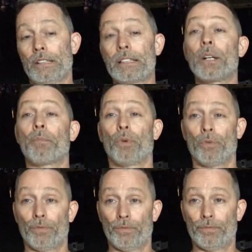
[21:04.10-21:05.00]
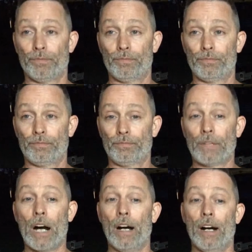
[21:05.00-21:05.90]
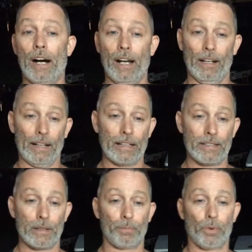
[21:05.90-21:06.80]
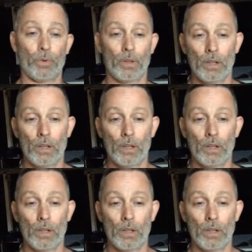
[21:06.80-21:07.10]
simple. I like it simple.